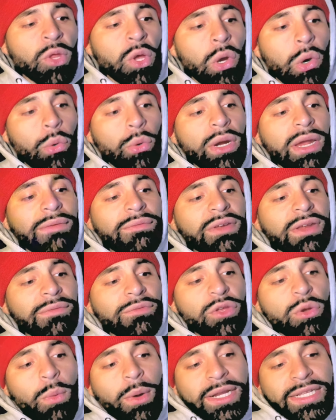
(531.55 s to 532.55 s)
or even if
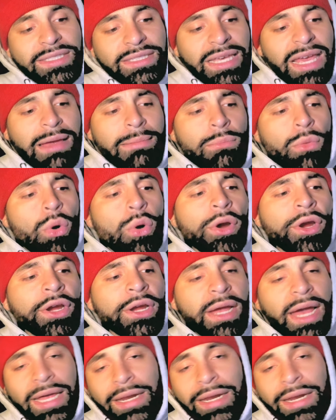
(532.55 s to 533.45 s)
you wanted to get more out